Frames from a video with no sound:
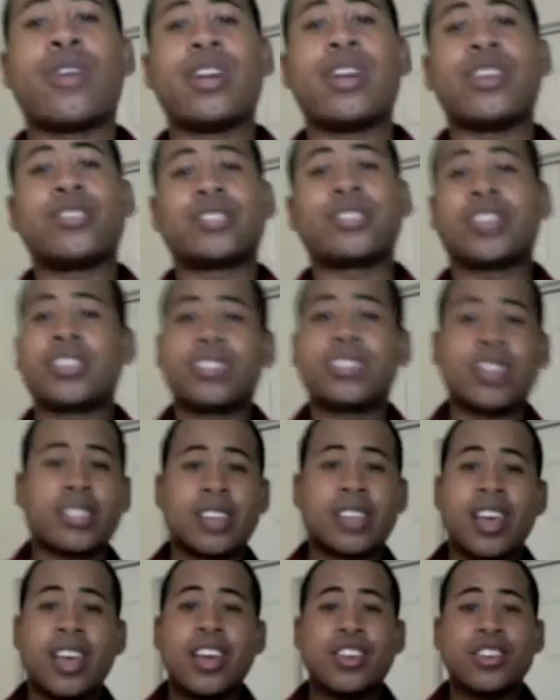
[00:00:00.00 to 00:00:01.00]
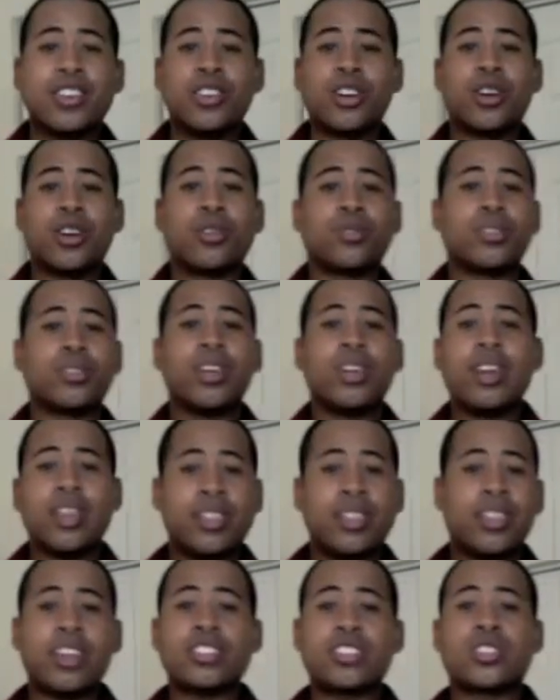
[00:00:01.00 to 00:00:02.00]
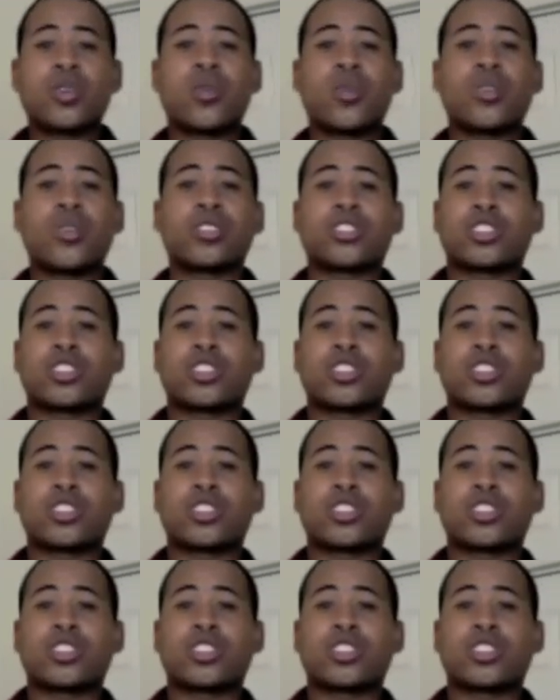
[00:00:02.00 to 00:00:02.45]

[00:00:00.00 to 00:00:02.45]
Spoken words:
know, such as, they scored